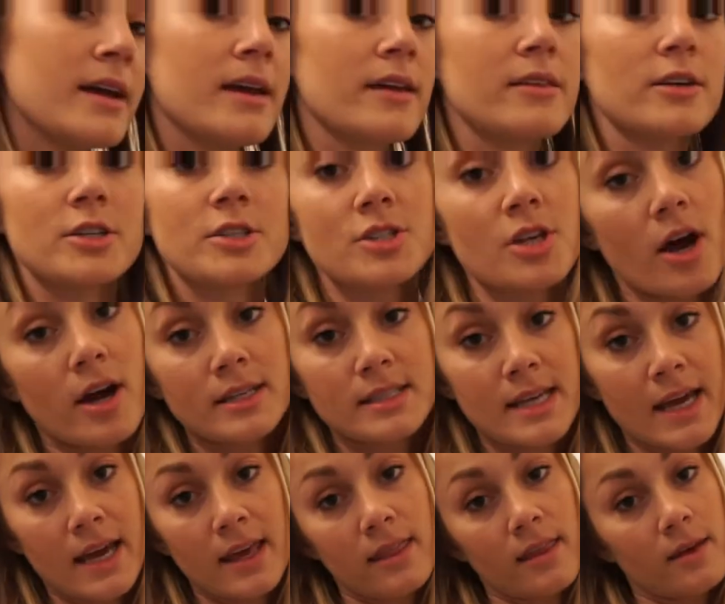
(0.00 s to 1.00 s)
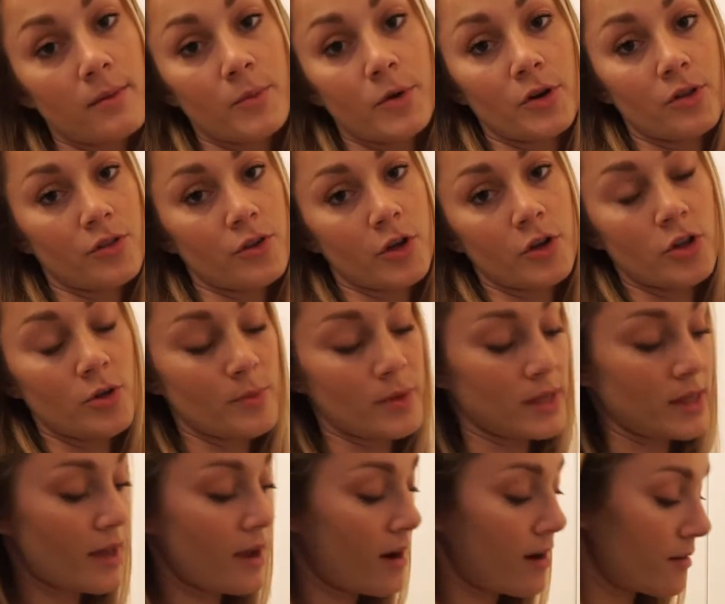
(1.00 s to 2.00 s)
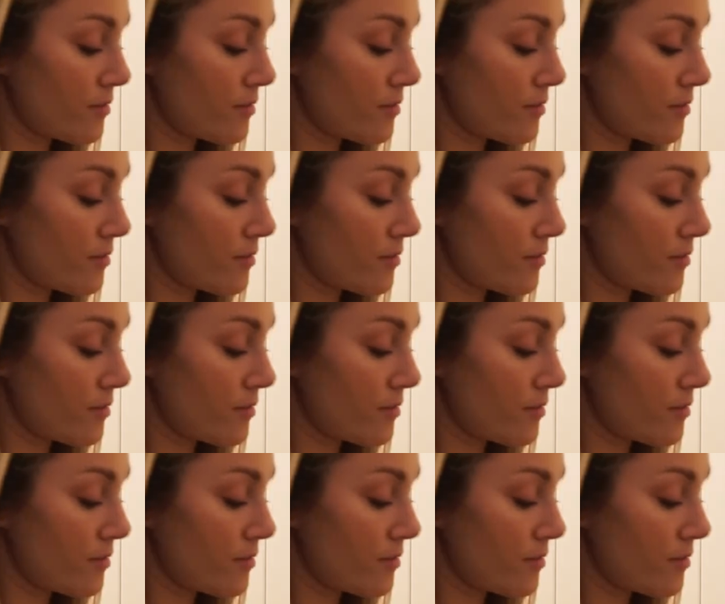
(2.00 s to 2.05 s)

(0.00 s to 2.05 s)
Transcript: either saute them or throw them in the air